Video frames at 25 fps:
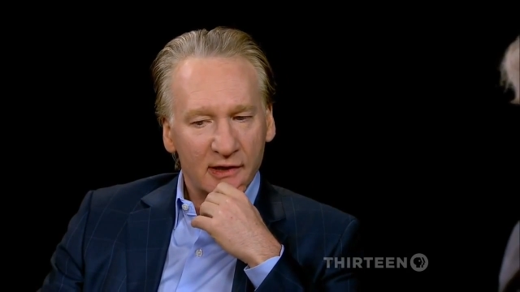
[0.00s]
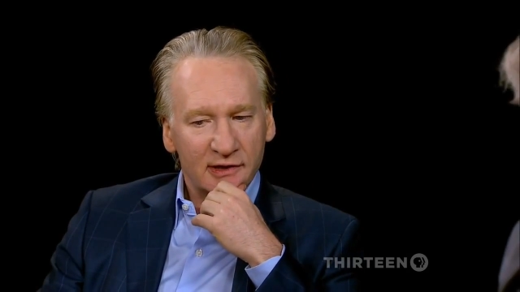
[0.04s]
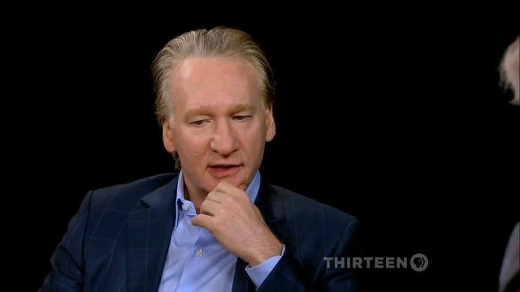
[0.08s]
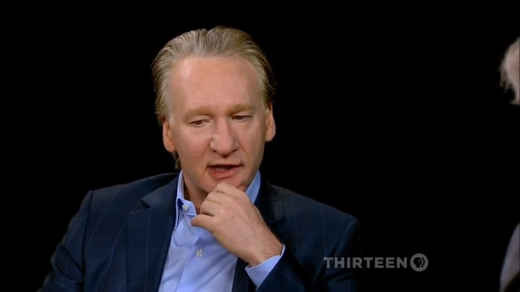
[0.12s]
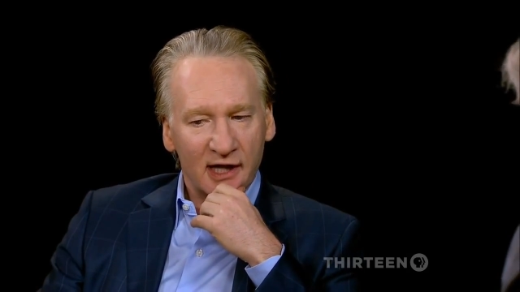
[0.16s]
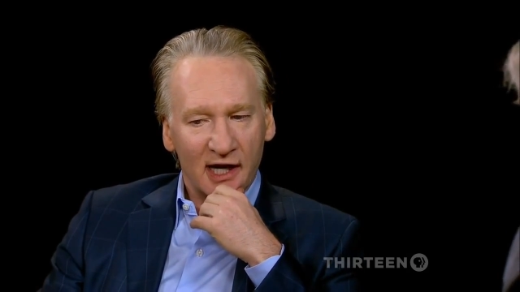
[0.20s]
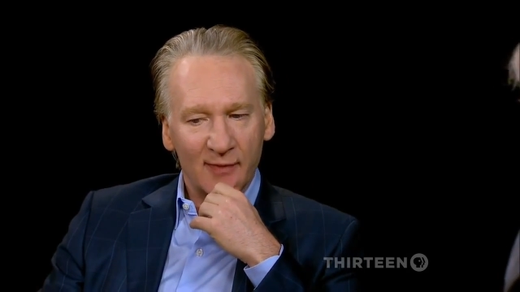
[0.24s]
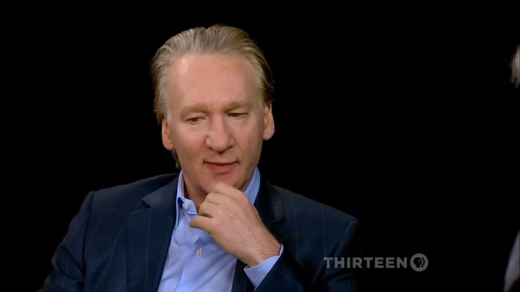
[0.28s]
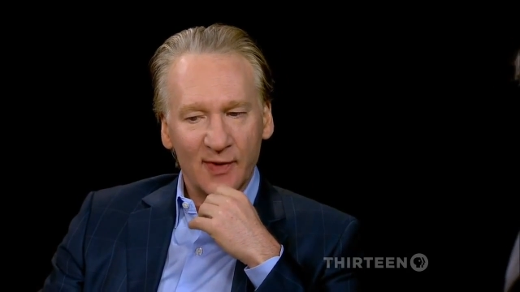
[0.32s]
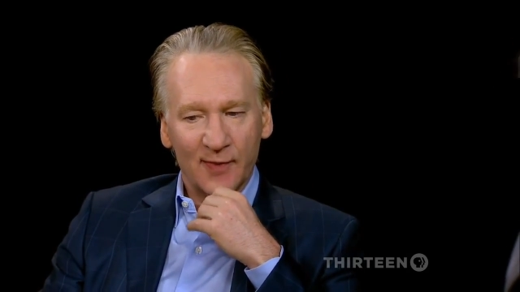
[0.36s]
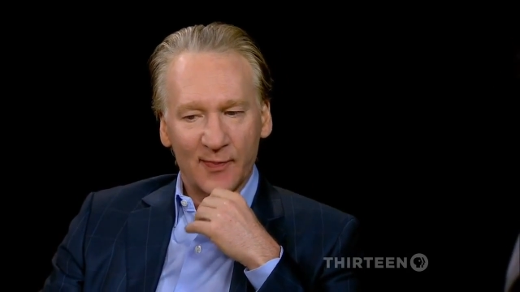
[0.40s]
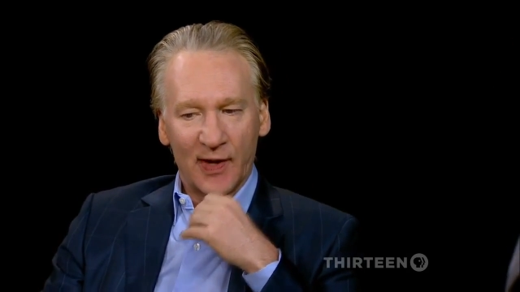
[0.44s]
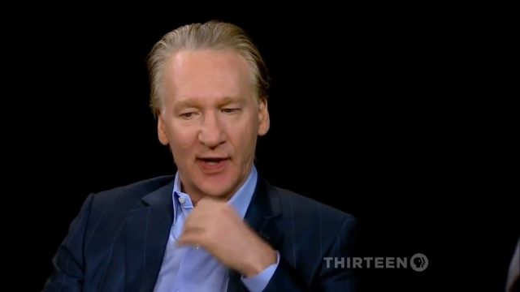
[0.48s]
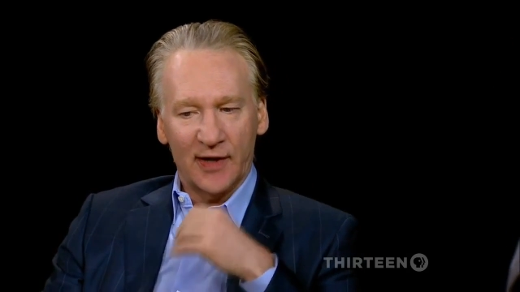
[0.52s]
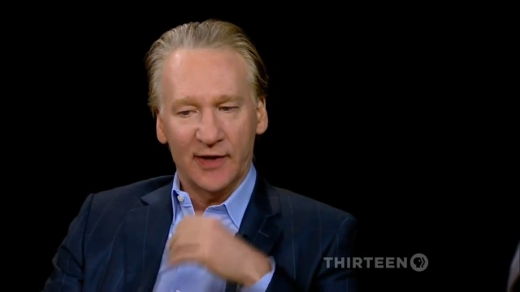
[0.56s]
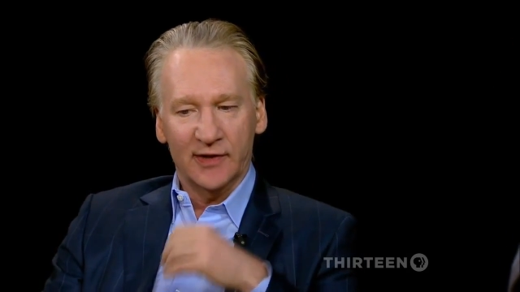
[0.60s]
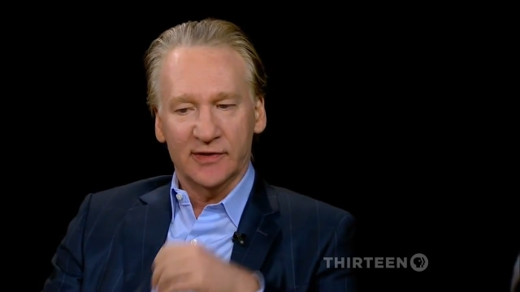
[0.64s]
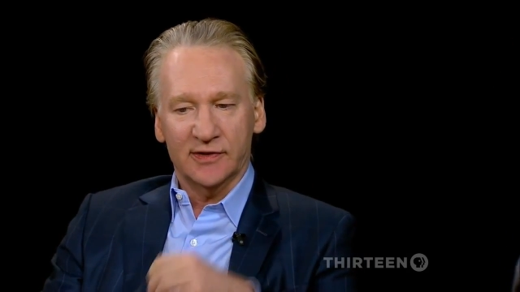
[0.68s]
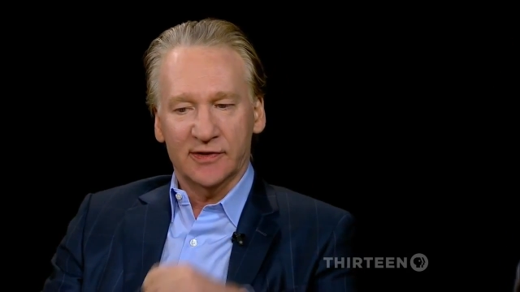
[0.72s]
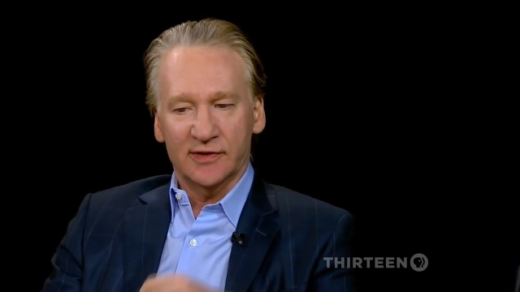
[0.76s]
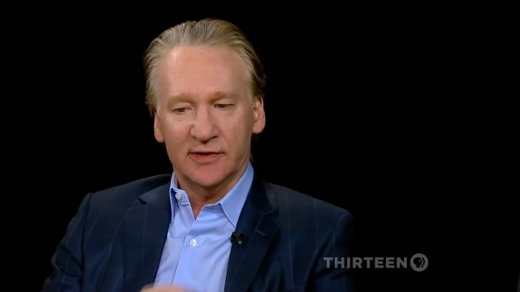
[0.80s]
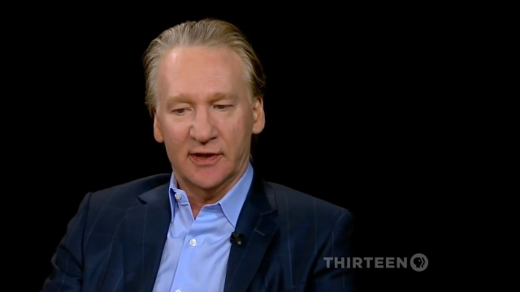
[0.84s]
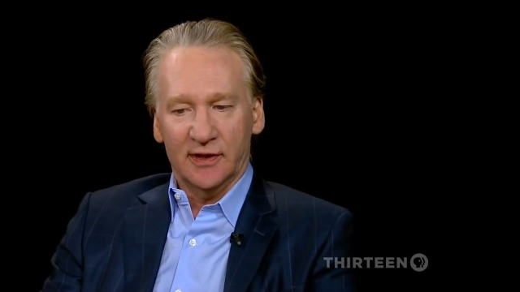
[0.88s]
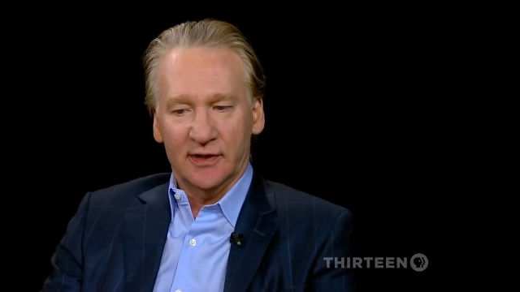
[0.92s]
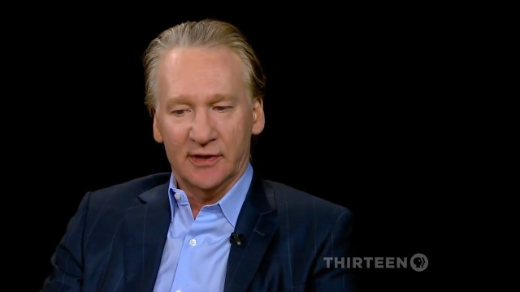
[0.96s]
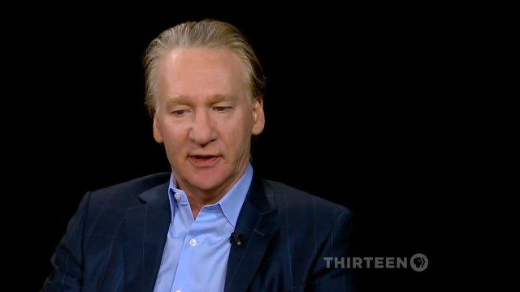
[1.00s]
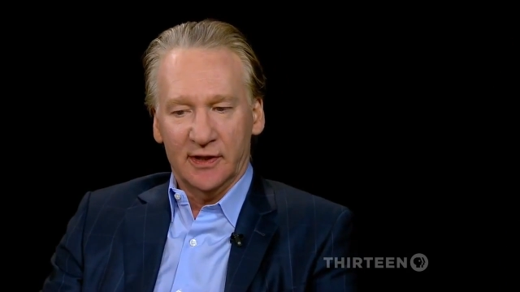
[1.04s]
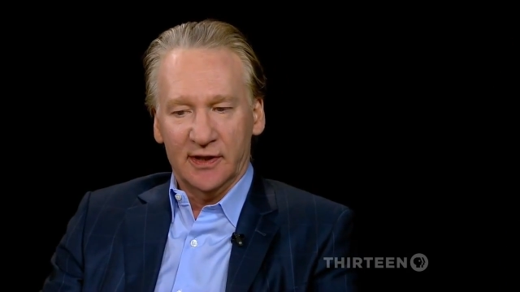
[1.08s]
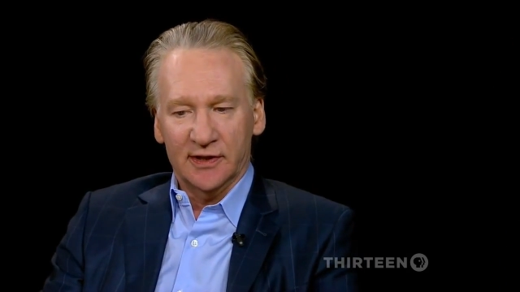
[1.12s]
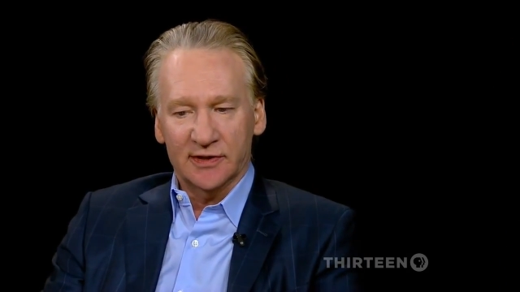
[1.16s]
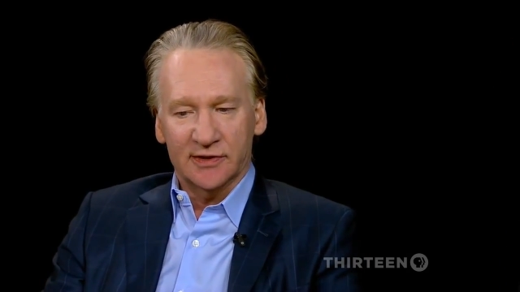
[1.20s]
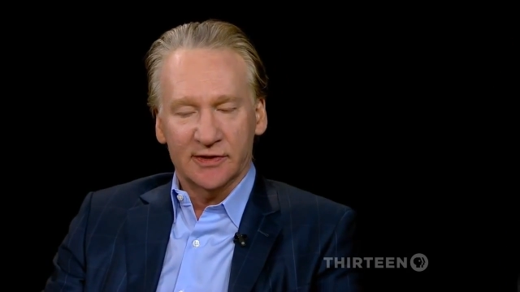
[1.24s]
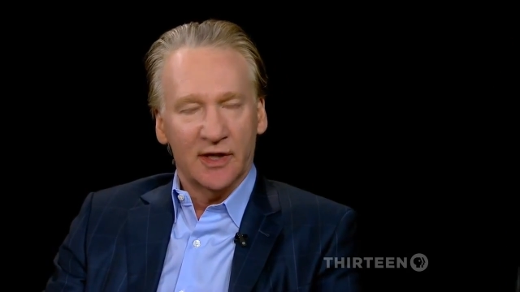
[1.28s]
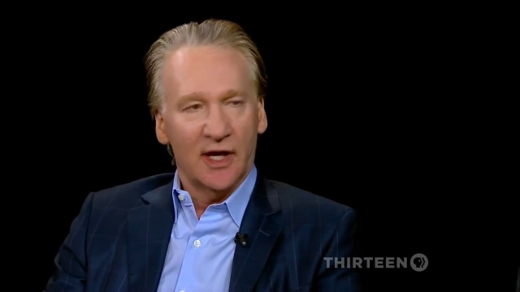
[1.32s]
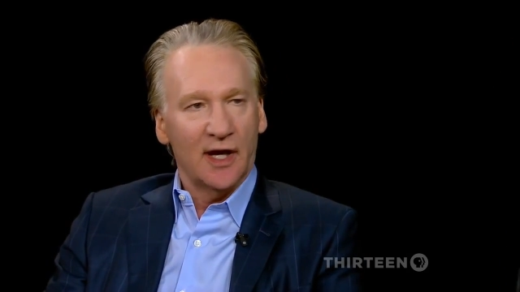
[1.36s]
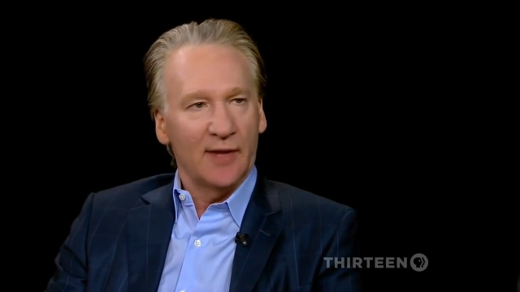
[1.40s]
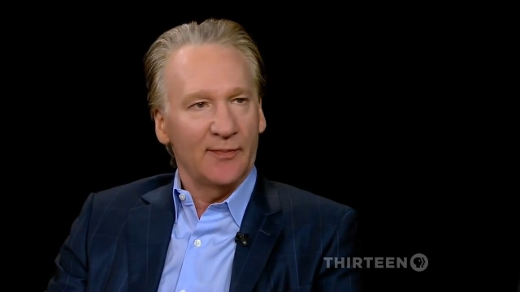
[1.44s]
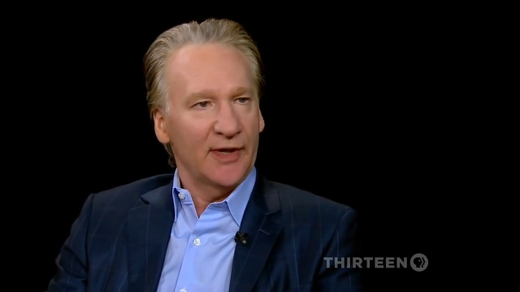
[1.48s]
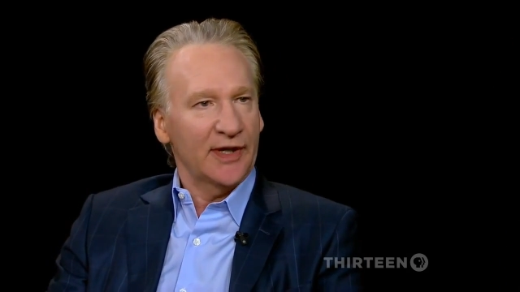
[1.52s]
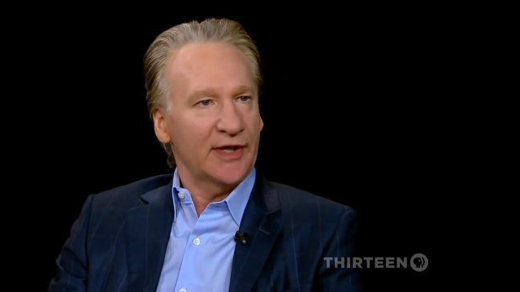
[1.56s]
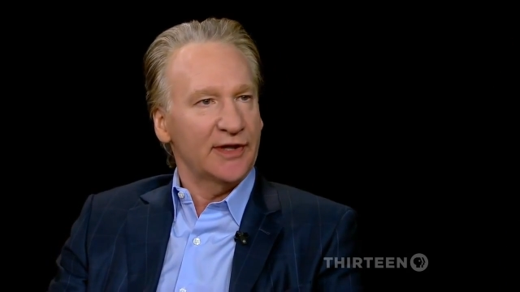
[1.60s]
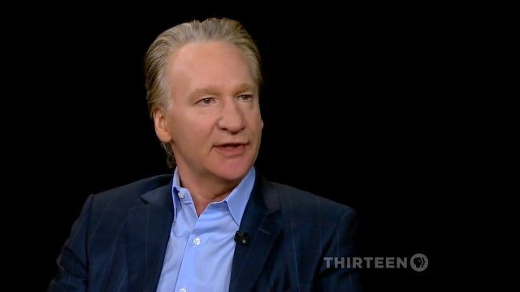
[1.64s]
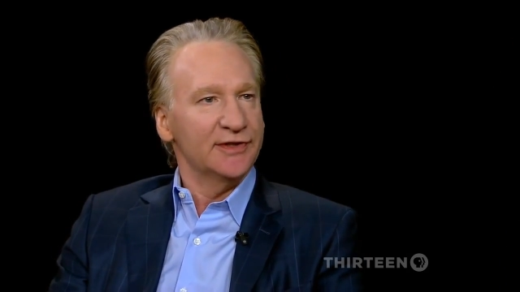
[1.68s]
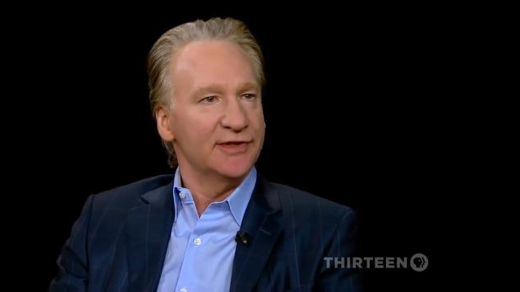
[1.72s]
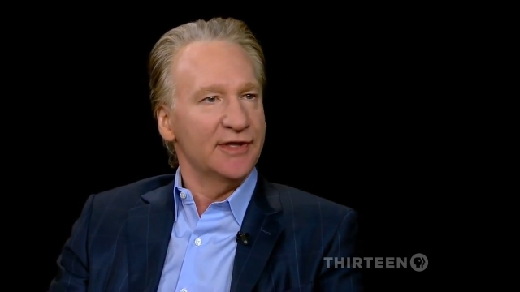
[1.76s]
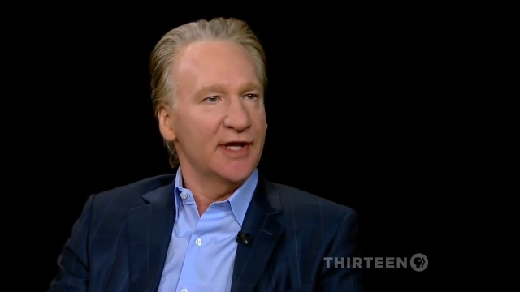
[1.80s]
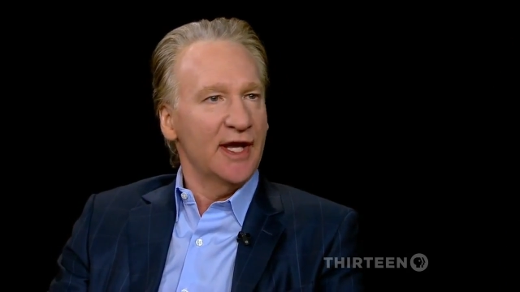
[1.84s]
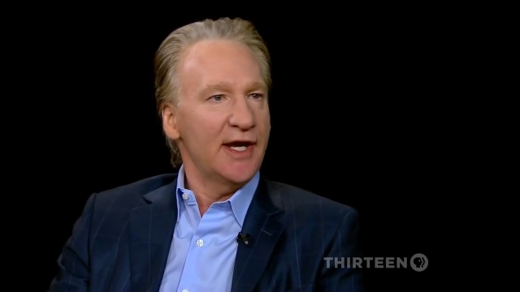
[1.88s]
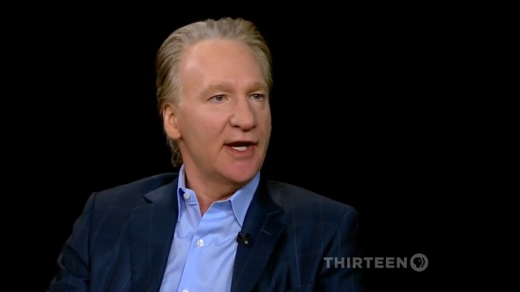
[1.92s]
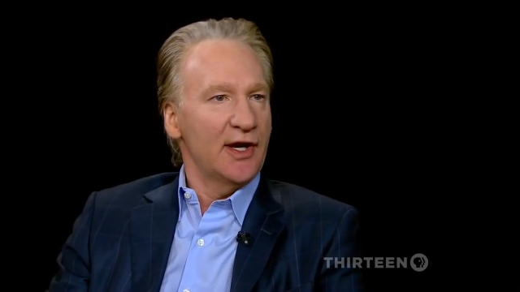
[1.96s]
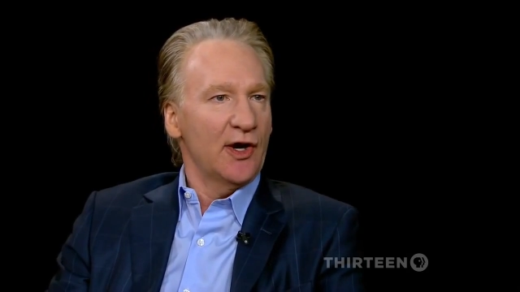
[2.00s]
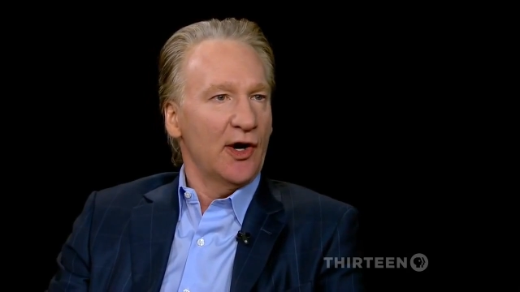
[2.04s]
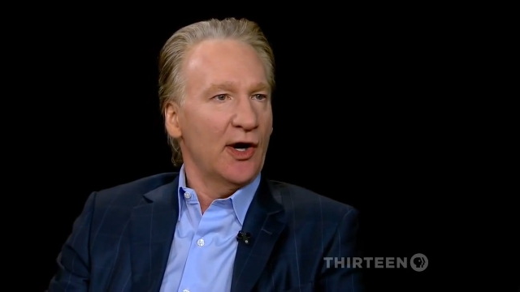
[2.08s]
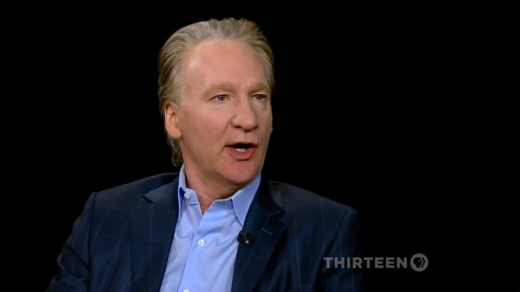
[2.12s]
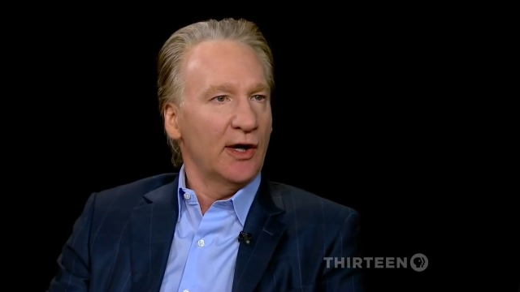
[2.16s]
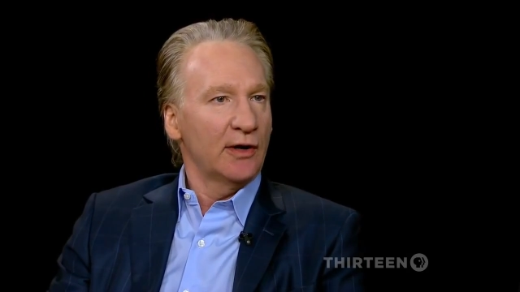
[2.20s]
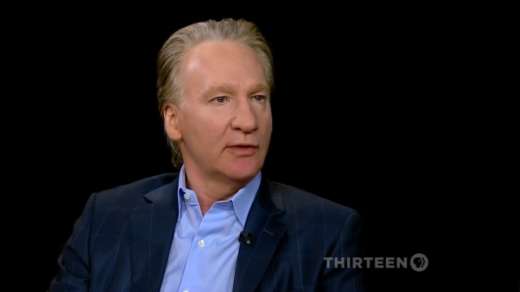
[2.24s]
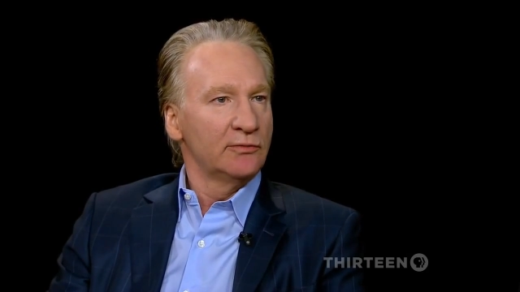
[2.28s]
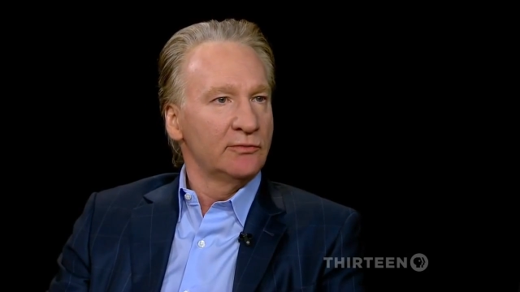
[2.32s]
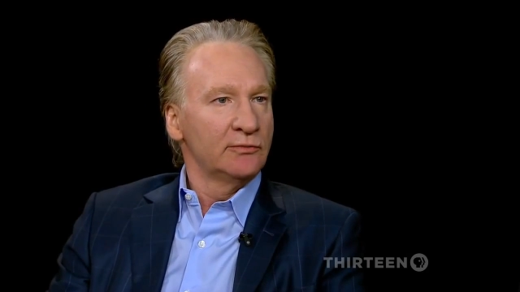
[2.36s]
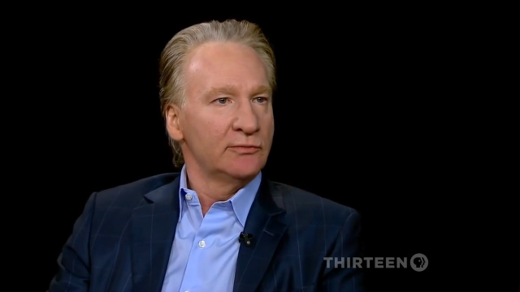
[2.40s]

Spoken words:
I said, I'm about as Islamic as they are.